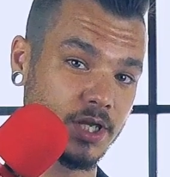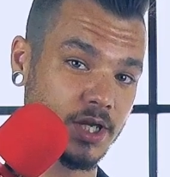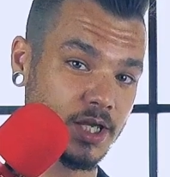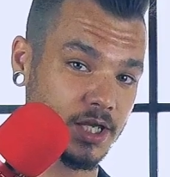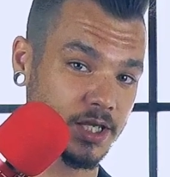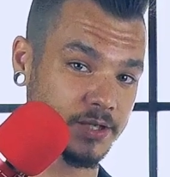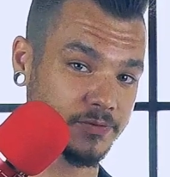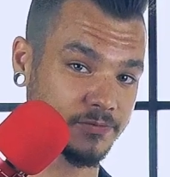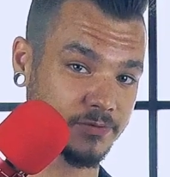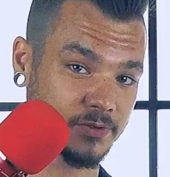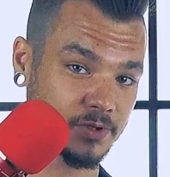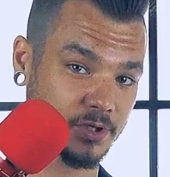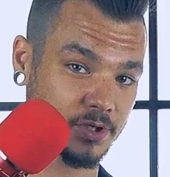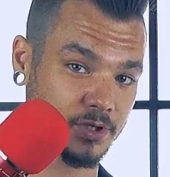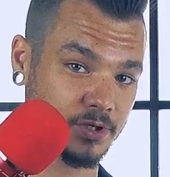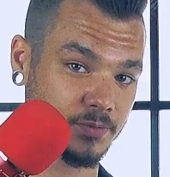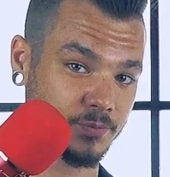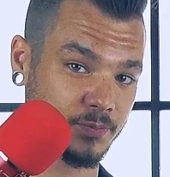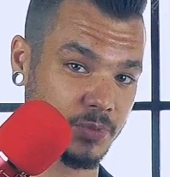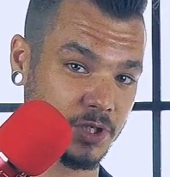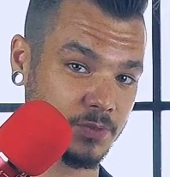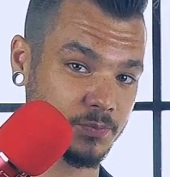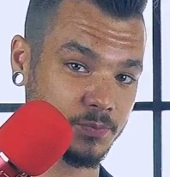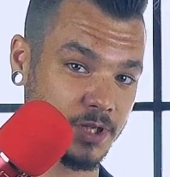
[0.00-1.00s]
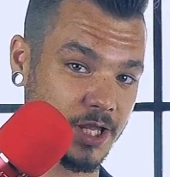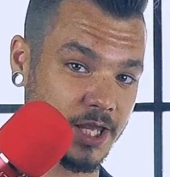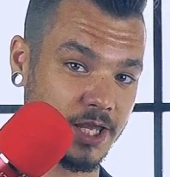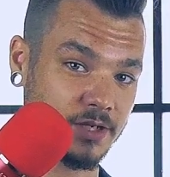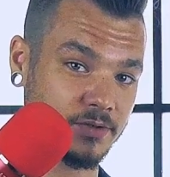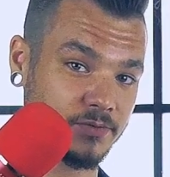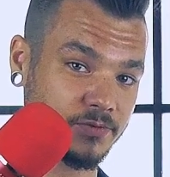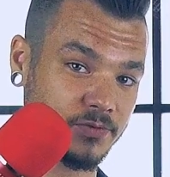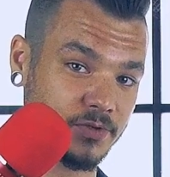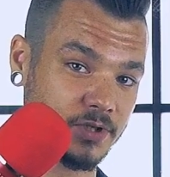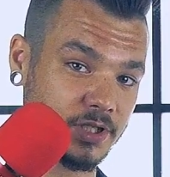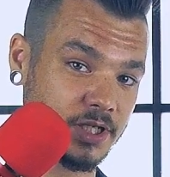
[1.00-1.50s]
if you've been
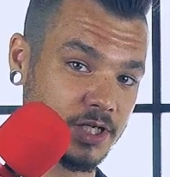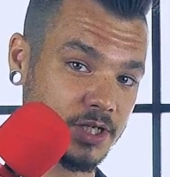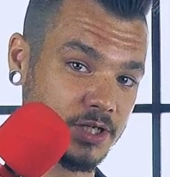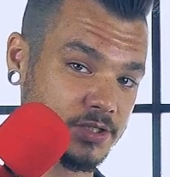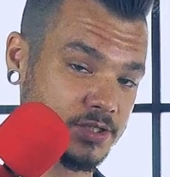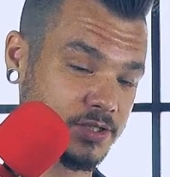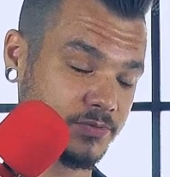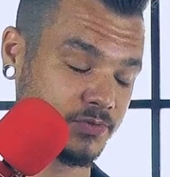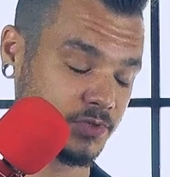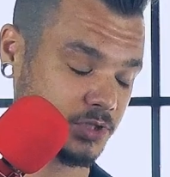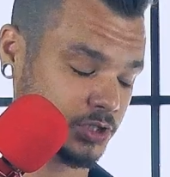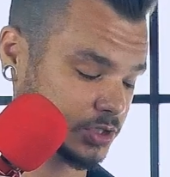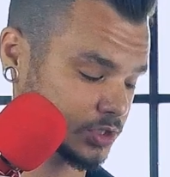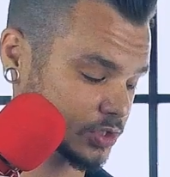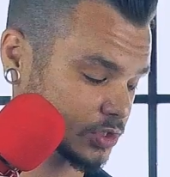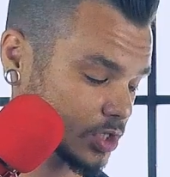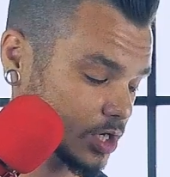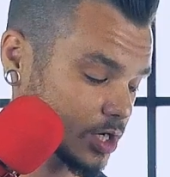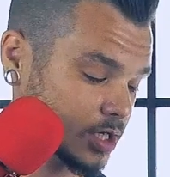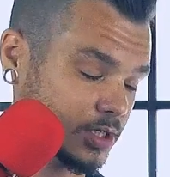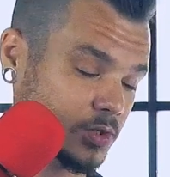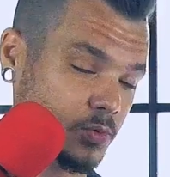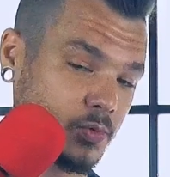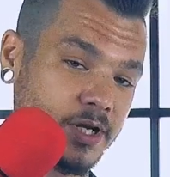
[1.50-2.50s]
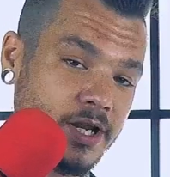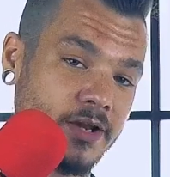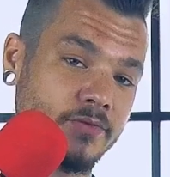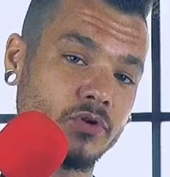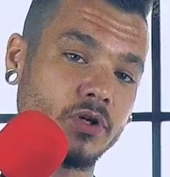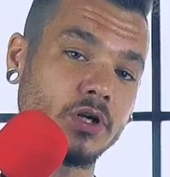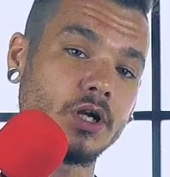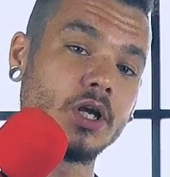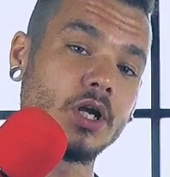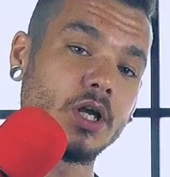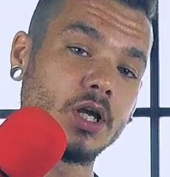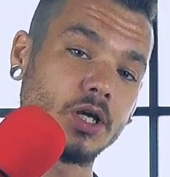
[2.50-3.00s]
playing for years, if you're just starting,
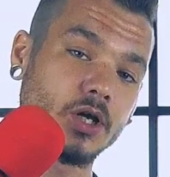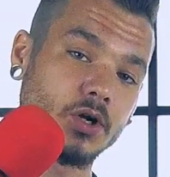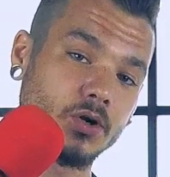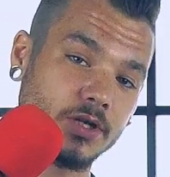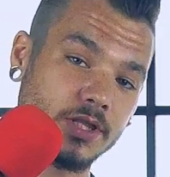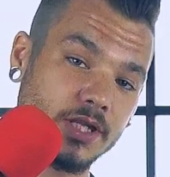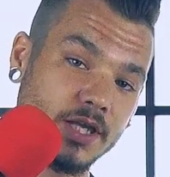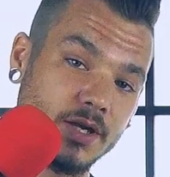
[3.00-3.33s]
whatever, go to the